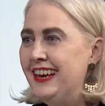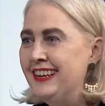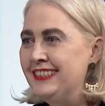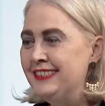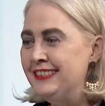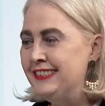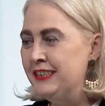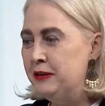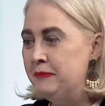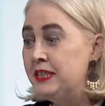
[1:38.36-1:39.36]
And
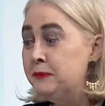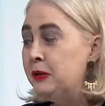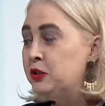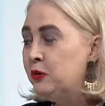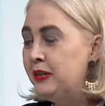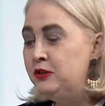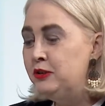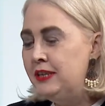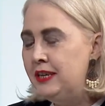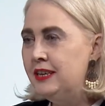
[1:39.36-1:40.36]
it's special and
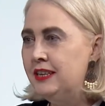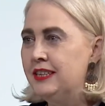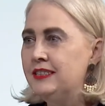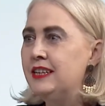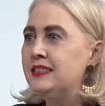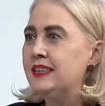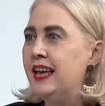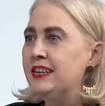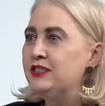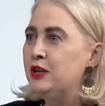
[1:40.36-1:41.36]
unique in the sense that
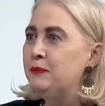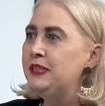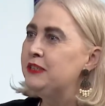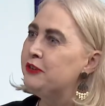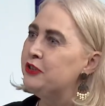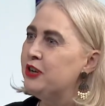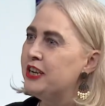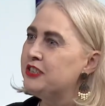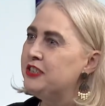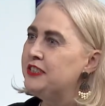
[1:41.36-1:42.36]
it has so many different
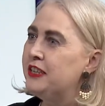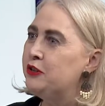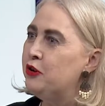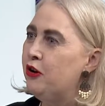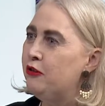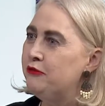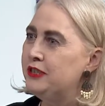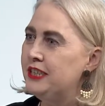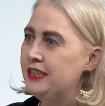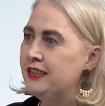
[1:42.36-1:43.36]
attractions that are not
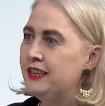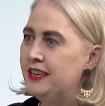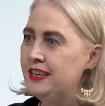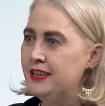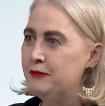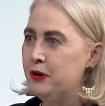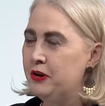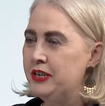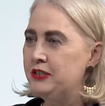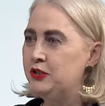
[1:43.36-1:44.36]
offered here in
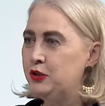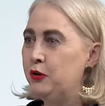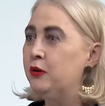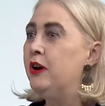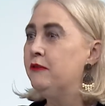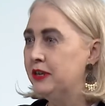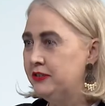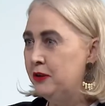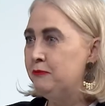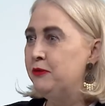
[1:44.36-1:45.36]
Bahrain. So, for
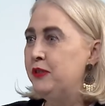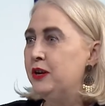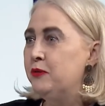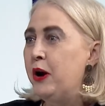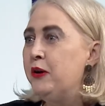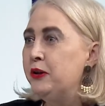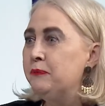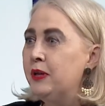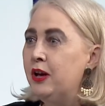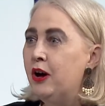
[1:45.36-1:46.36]
example, the aquarium
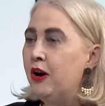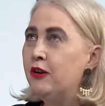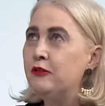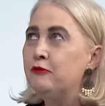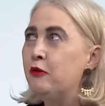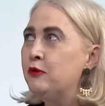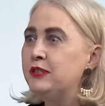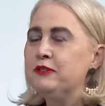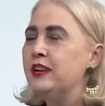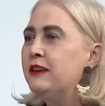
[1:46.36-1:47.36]
on 4
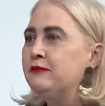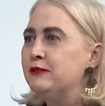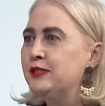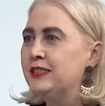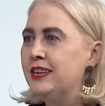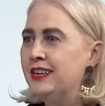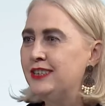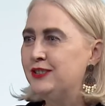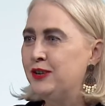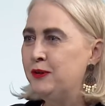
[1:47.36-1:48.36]
different levels.
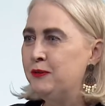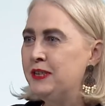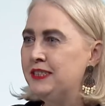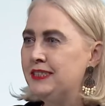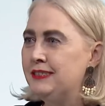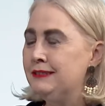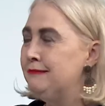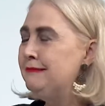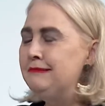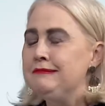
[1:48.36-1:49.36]
So this is,
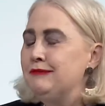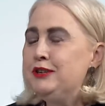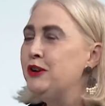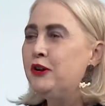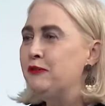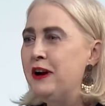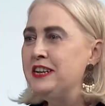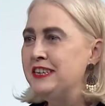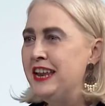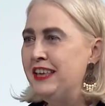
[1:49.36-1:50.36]
you're not going to
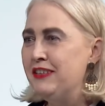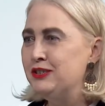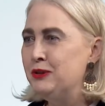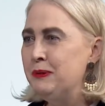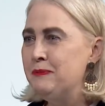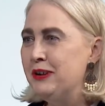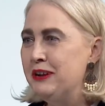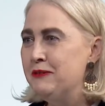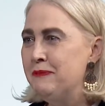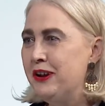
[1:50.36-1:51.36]
find it in any other shopping mall
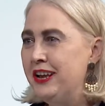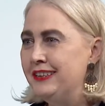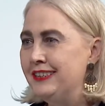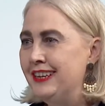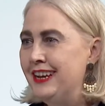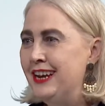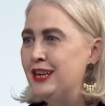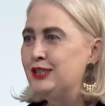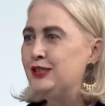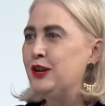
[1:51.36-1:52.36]
here in Bahrain.
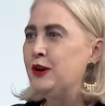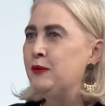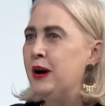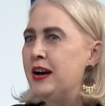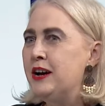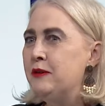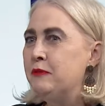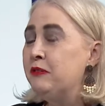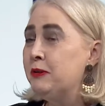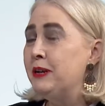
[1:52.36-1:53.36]
So
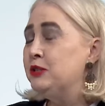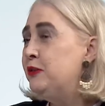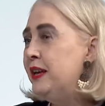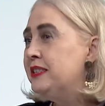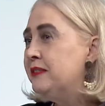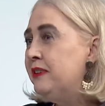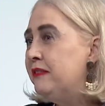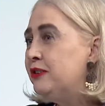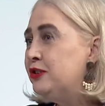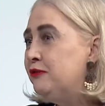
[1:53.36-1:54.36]
we've got about
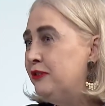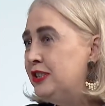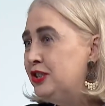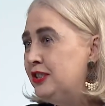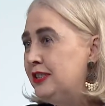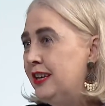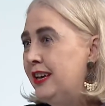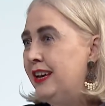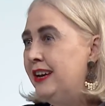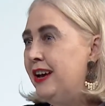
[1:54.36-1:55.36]
2,500 fish,
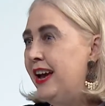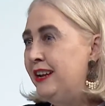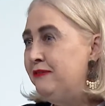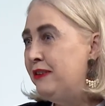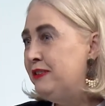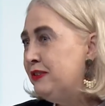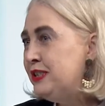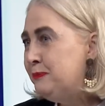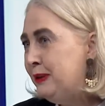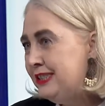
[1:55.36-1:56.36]
85
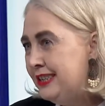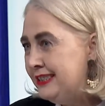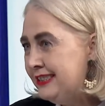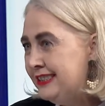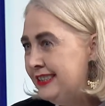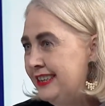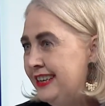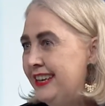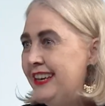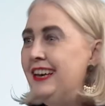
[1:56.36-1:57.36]
different species.
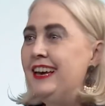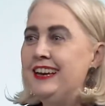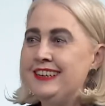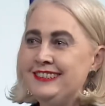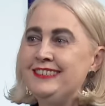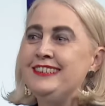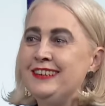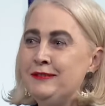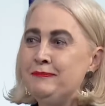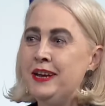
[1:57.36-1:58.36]
And
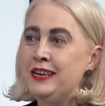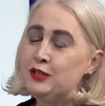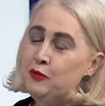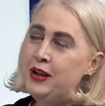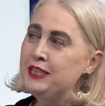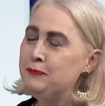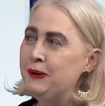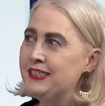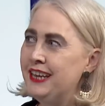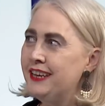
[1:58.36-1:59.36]
it's quite a
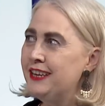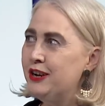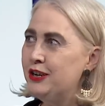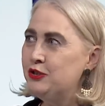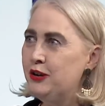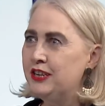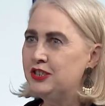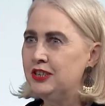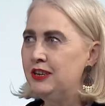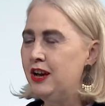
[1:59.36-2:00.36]
spectacular
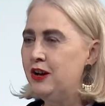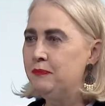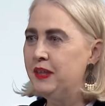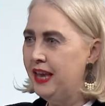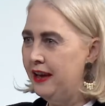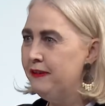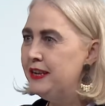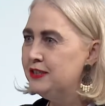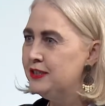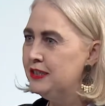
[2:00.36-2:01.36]
attraction. The
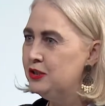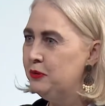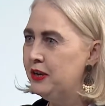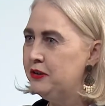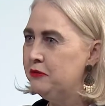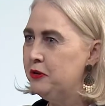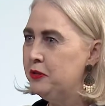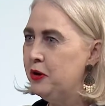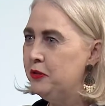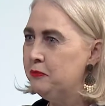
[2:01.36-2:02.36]
cafes are situated
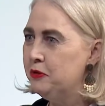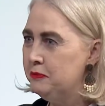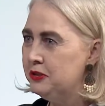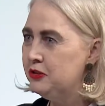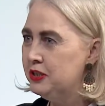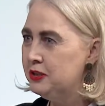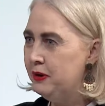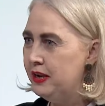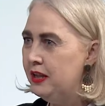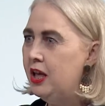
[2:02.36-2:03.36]
around on the perimeter
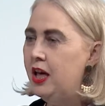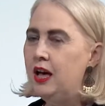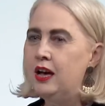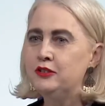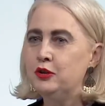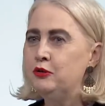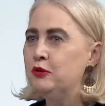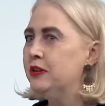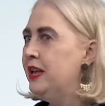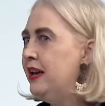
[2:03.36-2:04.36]
well. So you
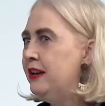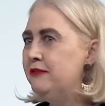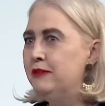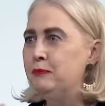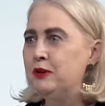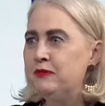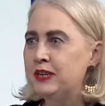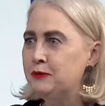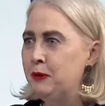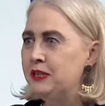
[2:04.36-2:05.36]
can have a beautiful
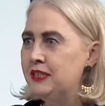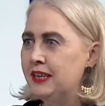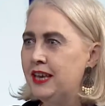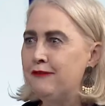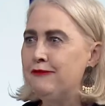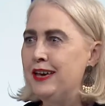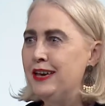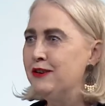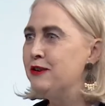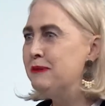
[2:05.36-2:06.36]
experience in a
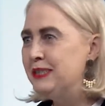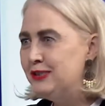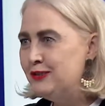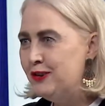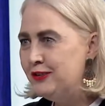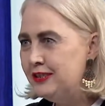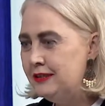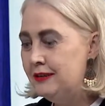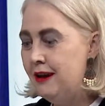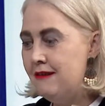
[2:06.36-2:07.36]
cafe or a restaurant
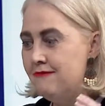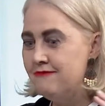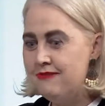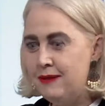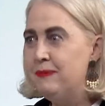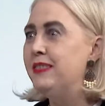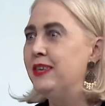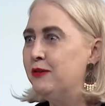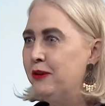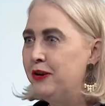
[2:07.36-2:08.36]
and dine right by
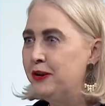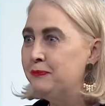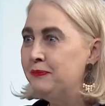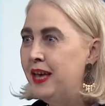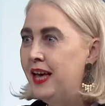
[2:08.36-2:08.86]
the aquarium.